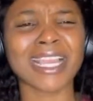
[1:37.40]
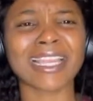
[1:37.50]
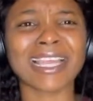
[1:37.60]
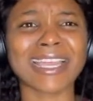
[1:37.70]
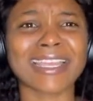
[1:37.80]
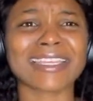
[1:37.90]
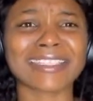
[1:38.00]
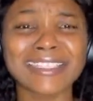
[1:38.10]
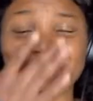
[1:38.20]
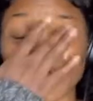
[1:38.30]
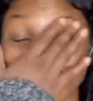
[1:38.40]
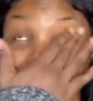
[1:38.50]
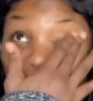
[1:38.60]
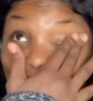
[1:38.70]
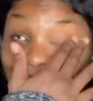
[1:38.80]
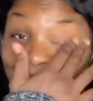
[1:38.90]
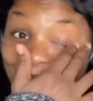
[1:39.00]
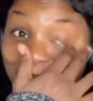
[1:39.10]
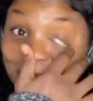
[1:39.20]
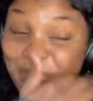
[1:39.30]
like this song is
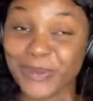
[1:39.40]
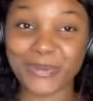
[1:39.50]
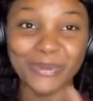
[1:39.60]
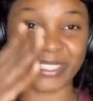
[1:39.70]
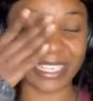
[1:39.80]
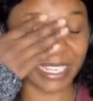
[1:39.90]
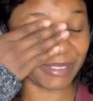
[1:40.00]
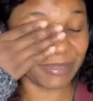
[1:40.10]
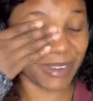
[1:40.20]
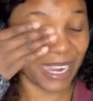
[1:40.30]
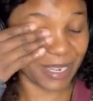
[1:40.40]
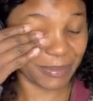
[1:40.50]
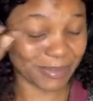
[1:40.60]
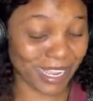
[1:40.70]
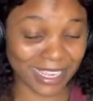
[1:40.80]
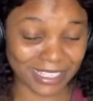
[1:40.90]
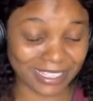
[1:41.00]
giving me one kind vibe like